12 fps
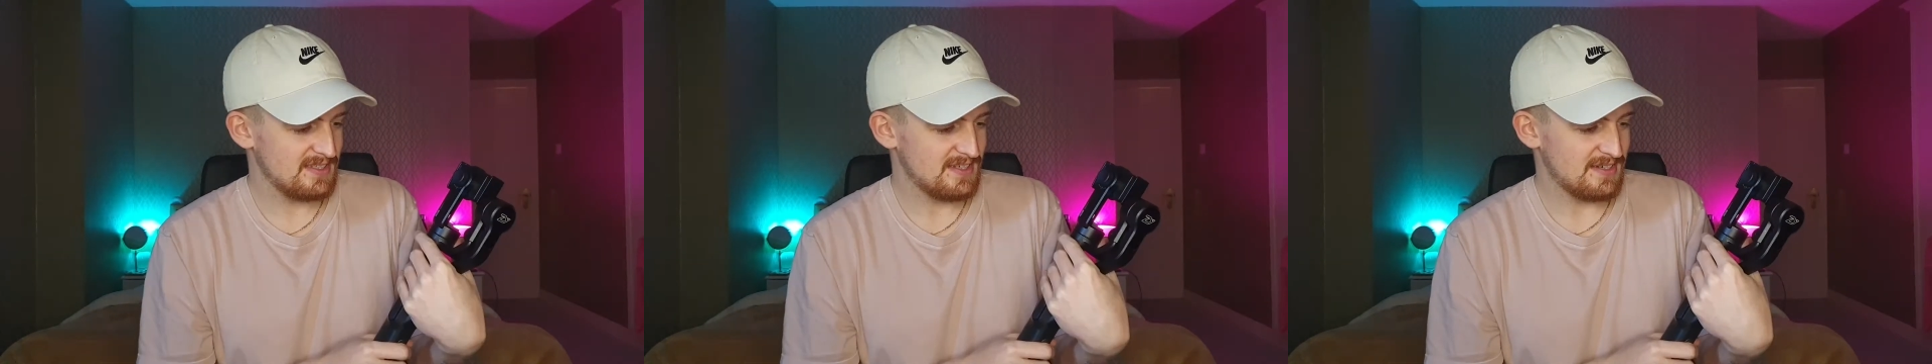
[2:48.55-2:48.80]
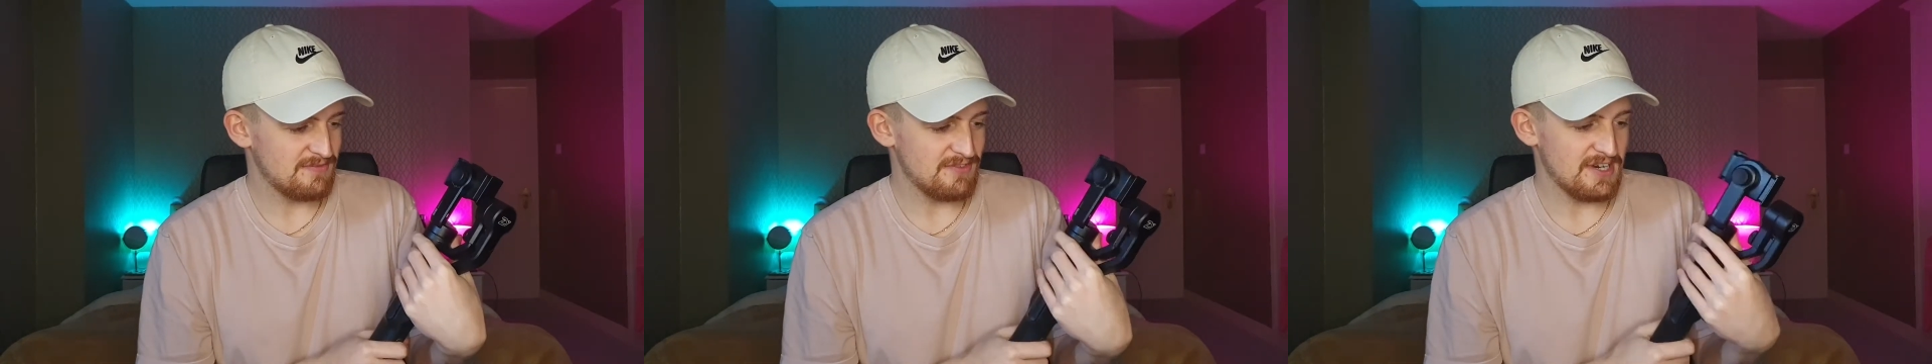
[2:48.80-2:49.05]

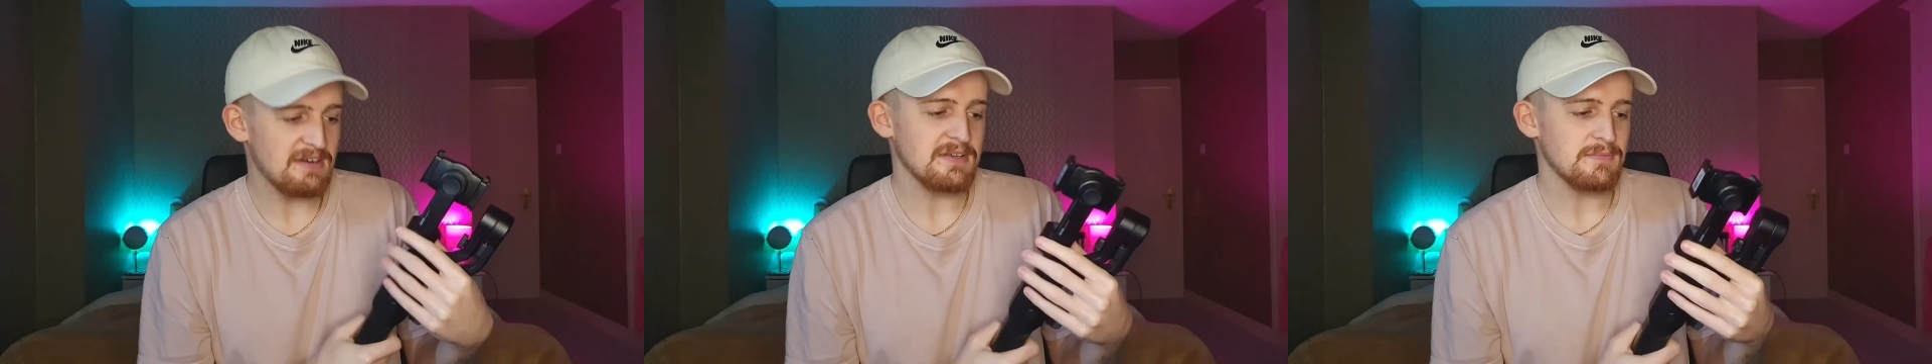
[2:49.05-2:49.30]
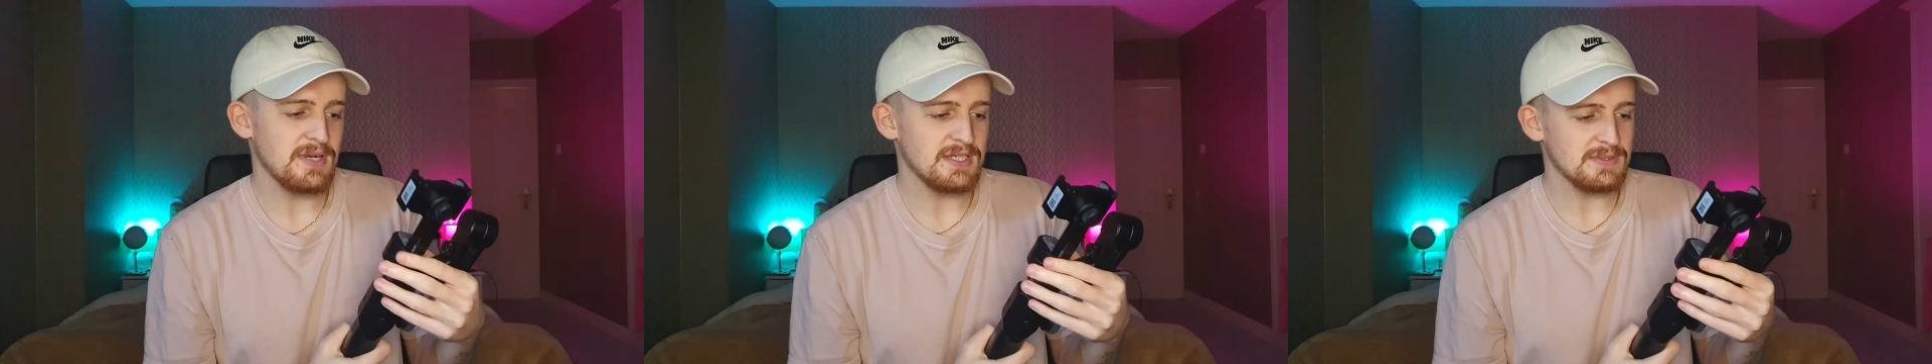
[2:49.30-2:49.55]
I'm very
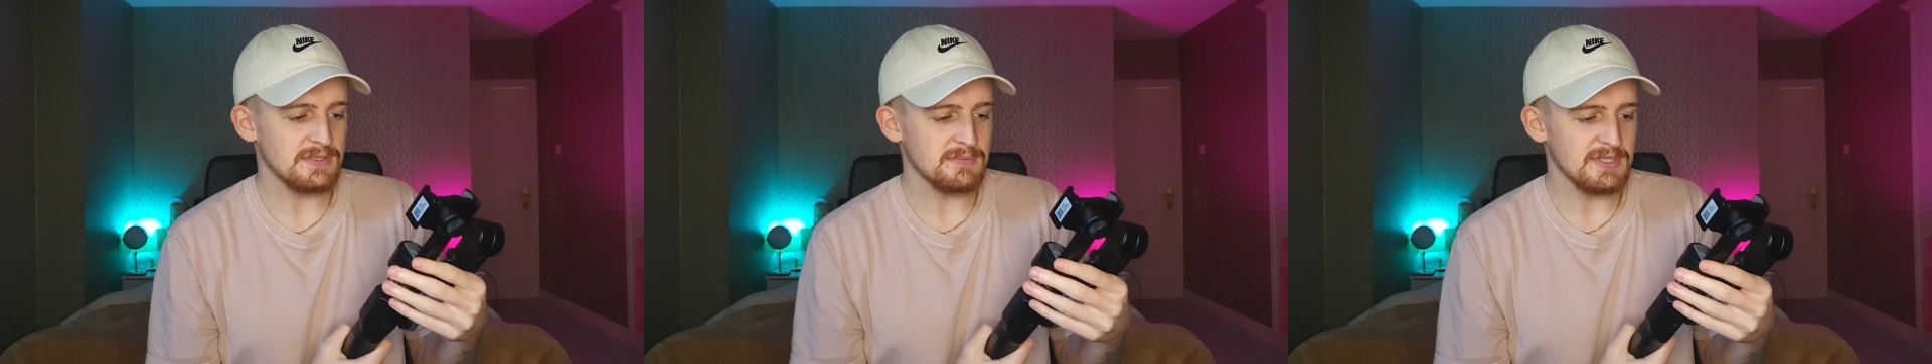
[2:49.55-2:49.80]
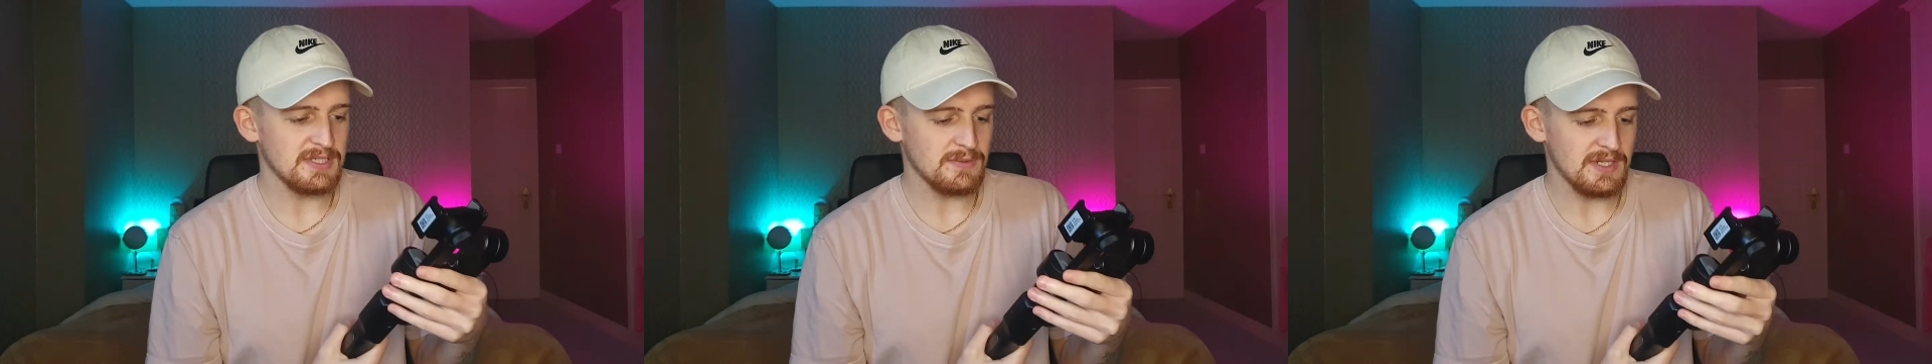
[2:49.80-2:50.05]
impressed with the
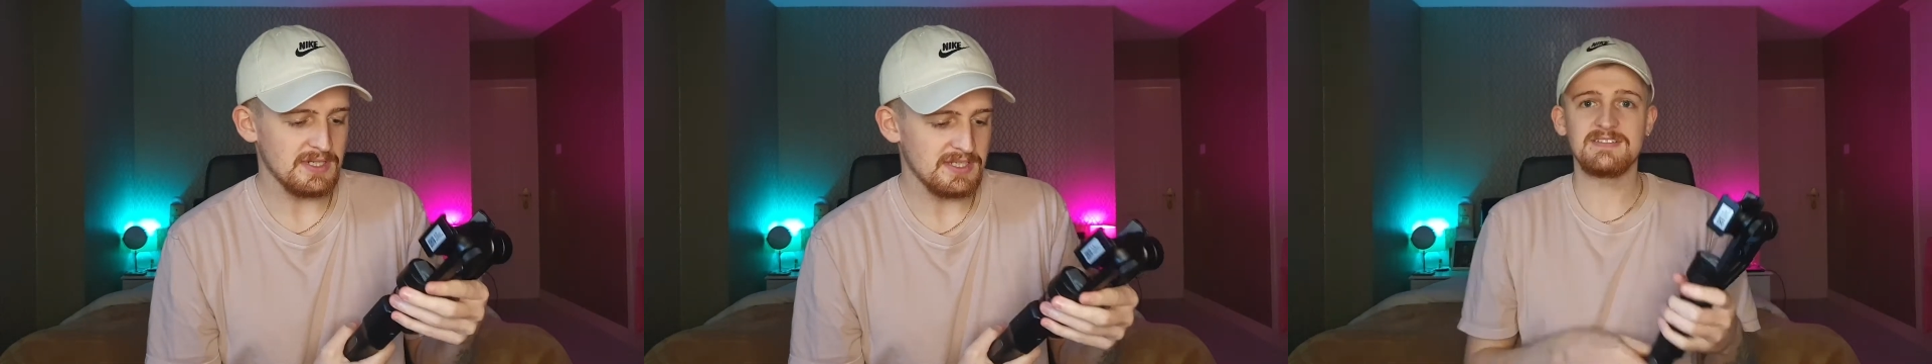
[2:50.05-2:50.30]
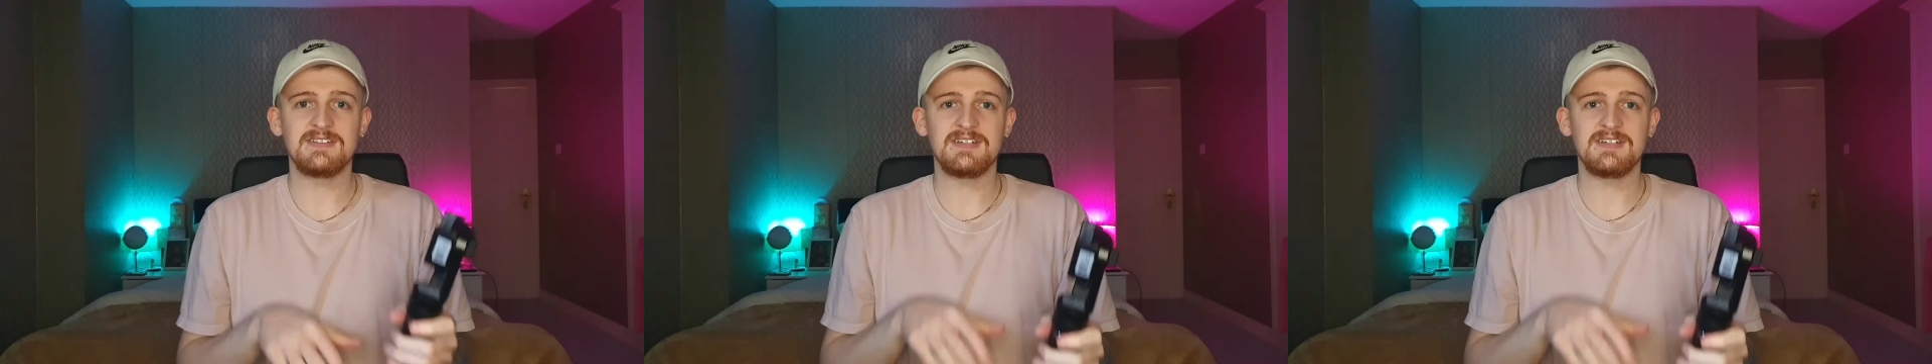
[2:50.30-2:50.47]
build quality.